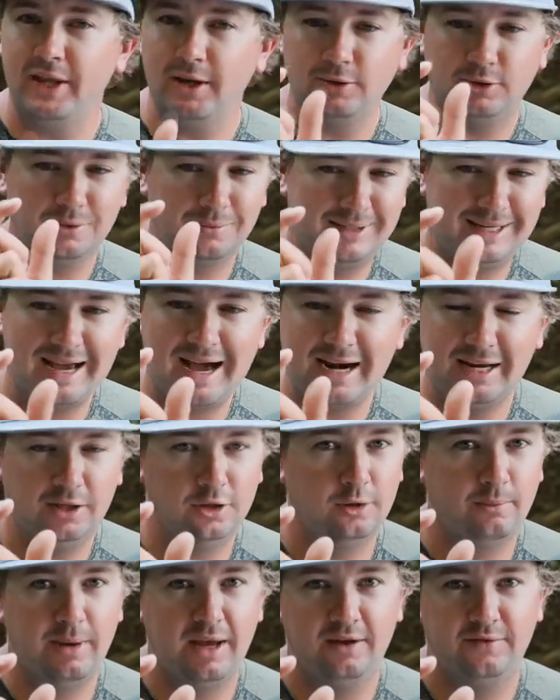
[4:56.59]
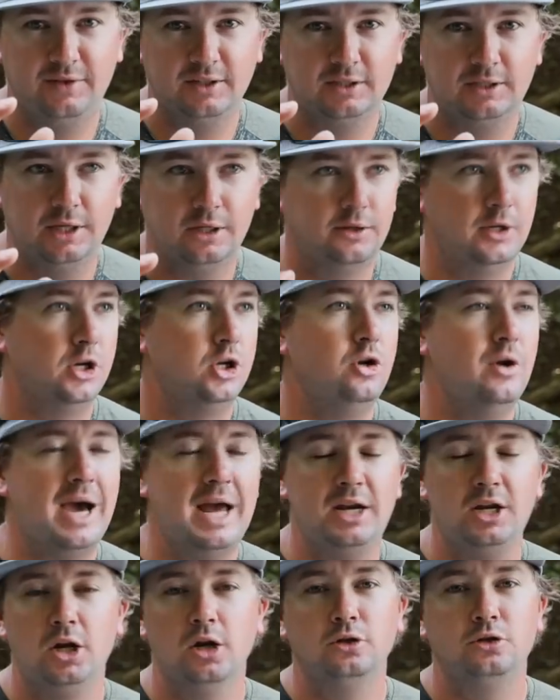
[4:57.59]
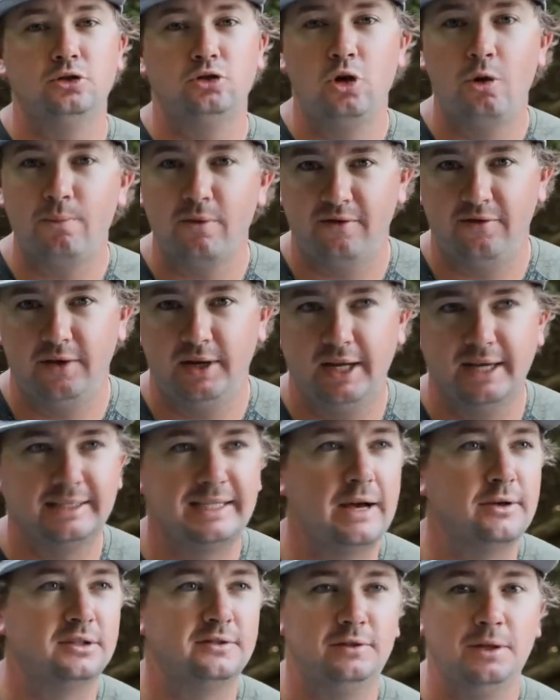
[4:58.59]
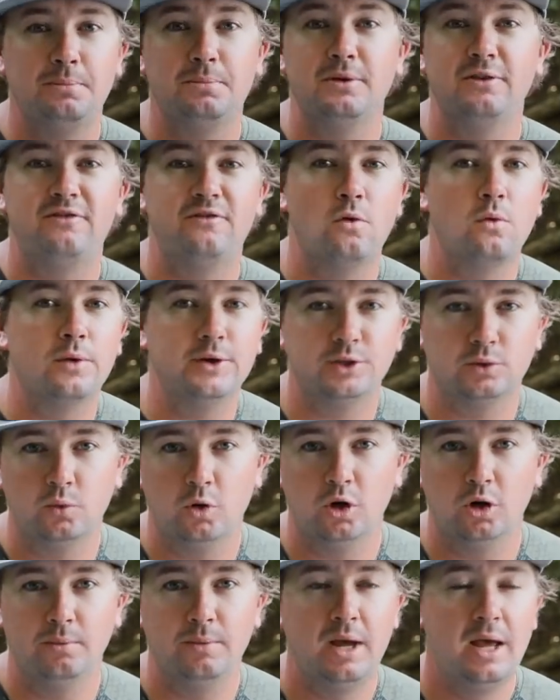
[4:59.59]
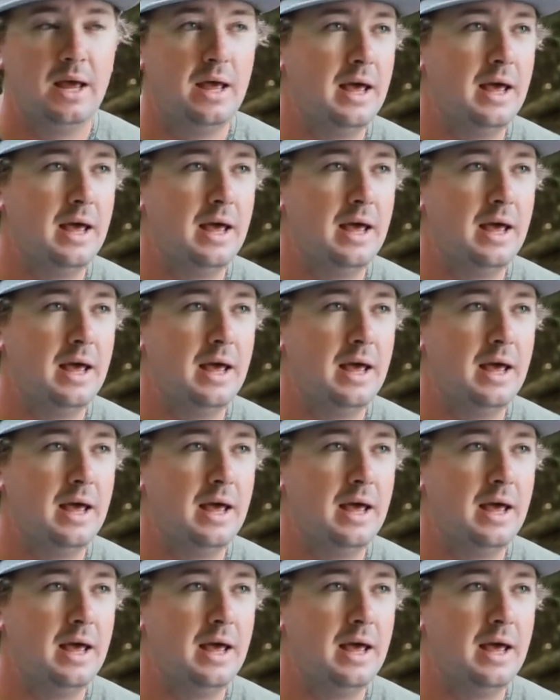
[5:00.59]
There was some tiny little bait fish down there. You had to go super finesse. I was flipping a 4-inch worm.